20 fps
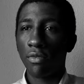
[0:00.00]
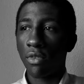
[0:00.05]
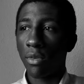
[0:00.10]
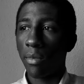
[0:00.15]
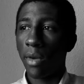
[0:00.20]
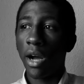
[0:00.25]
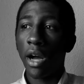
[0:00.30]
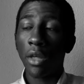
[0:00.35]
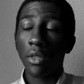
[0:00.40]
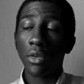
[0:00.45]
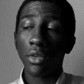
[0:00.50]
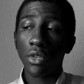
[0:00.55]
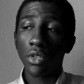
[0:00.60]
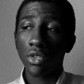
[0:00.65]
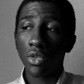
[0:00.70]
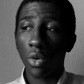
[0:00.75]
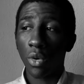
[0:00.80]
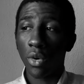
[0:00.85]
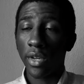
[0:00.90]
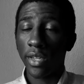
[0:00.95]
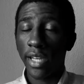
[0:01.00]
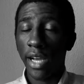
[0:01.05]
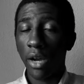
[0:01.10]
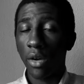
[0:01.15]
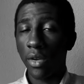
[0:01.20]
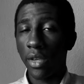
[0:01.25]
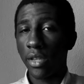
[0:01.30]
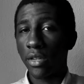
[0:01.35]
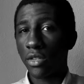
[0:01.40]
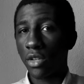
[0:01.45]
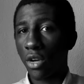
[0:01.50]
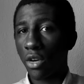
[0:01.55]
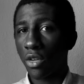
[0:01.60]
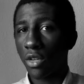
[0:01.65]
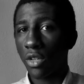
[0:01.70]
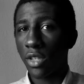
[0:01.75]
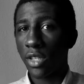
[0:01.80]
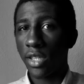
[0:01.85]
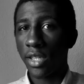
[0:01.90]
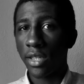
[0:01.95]
from others or doubt
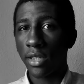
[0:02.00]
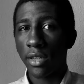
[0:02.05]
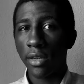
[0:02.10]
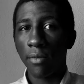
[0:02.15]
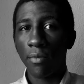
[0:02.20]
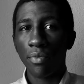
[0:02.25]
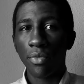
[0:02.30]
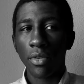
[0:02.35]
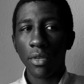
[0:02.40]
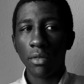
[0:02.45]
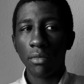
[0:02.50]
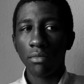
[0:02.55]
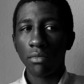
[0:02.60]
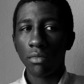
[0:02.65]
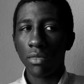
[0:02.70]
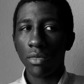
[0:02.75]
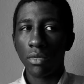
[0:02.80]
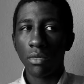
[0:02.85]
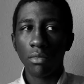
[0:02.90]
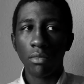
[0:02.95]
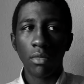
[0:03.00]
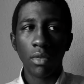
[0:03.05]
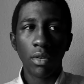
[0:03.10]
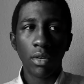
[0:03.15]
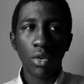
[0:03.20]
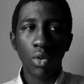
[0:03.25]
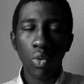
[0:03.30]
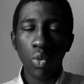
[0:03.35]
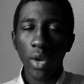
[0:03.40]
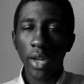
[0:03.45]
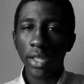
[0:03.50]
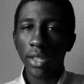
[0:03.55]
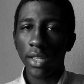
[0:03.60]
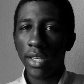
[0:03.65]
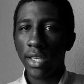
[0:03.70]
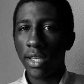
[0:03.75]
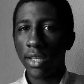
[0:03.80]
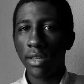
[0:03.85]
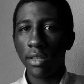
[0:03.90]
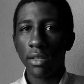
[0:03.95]
internally
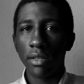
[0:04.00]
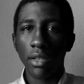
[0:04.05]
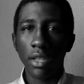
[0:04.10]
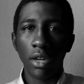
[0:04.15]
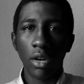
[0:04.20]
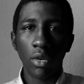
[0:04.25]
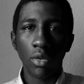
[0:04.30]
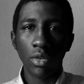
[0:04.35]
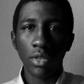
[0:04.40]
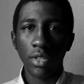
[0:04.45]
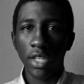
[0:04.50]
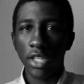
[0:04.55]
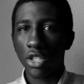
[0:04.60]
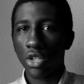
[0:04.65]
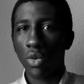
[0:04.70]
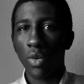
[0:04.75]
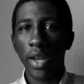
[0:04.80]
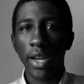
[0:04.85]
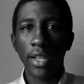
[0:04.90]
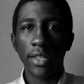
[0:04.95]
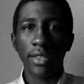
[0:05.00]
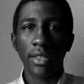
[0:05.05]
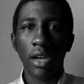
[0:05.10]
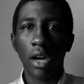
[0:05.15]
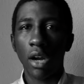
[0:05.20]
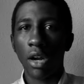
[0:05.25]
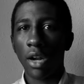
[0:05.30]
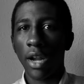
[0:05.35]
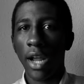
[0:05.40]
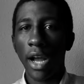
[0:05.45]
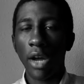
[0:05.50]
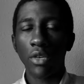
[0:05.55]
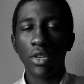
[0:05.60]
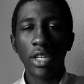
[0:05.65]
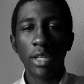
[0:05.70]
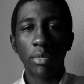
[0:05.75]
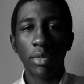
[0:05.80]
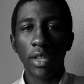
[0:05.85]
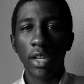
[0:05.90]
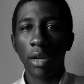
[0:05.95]
quickly, discredits how
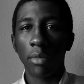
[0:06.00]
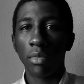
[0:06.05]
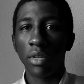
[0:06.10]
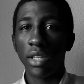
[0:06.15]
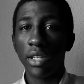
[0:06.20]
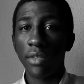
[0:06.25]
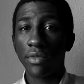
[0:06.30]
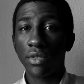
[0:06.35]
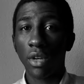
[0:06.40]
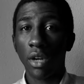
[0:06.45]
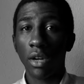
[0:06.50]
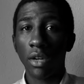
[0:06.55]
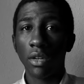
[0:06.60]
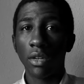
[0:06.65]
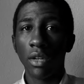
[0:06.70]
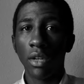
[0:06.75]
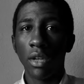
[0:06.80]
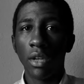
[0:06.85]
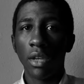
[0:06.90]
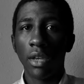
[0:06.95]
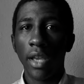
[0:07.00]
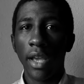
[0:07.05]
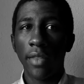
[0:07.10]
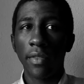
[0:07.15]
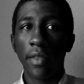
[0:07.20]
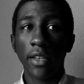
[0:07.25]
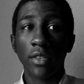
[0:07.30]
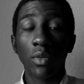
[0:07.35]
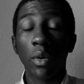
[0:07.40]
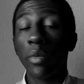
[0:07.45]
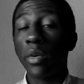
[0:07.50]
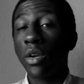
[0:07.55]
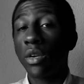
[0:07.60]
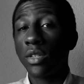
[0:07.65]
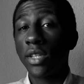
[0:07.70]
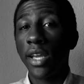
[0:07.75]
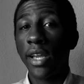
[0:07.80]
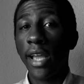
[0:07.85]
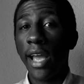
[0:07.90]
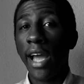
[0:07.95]
deeply our beliefs are. And that's why we
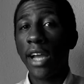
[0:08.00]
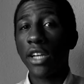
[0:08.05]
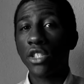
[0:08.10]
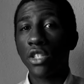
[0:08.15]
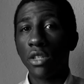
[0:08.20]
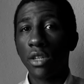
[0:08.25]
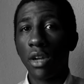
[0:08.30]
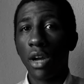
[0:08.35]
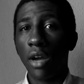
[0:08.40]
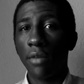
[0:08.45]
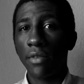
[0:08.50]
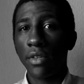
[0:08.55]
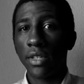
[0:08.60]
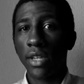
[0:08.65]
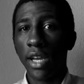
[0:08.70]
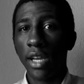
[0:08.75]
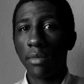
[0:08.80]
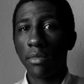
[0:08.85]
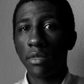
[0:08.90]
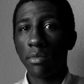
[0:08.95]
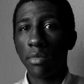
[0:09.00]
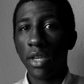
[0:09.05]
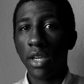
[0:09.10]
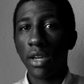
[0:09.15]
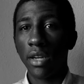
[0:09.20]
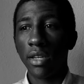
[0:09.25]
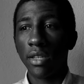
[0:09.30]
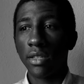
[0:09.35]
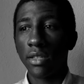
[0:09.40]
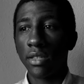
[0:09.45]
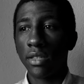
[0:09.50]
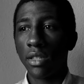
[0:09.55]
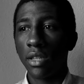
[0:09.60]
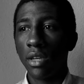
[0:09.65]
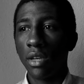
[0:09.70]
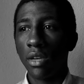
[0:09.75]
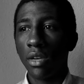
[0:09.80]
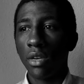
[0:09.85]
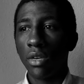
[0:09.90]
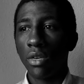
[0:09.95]
don't take action oftentimes, because
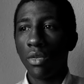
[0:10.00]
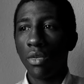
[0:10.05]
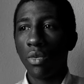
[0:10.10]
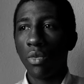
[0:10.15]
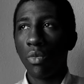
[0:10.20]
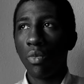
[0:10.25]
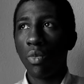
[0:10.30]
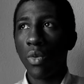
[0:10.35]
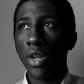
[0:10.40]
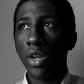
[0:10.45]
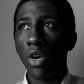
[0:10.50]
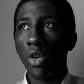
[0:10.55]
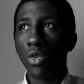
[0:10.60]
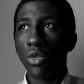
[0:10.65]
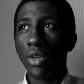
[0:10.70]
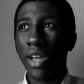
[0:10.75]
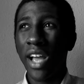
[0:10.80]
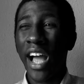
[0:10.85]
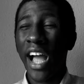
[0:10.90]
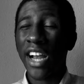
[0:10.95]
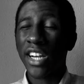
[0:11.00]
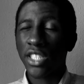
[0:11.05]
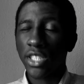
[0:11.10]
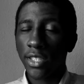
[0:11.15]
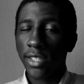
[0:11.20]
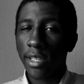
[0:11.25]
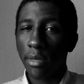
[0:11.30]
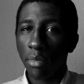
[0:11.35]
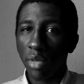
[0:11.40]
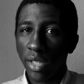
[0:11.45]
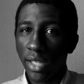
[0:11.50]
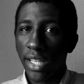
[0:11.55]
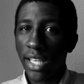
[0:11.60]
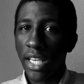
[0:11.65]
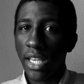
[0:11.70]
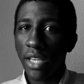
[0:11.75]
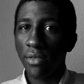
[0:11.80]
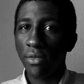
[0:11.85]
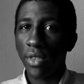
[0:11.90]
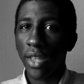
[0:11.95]
we don't actually
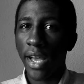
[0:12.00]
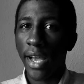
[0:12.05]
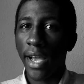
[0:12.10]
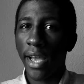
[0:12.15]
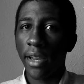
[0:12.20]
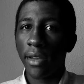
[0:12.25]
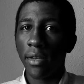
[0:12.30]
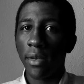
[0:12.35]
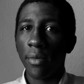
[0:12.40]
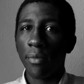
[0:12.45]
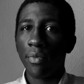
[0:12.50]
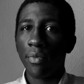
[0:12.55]
believe that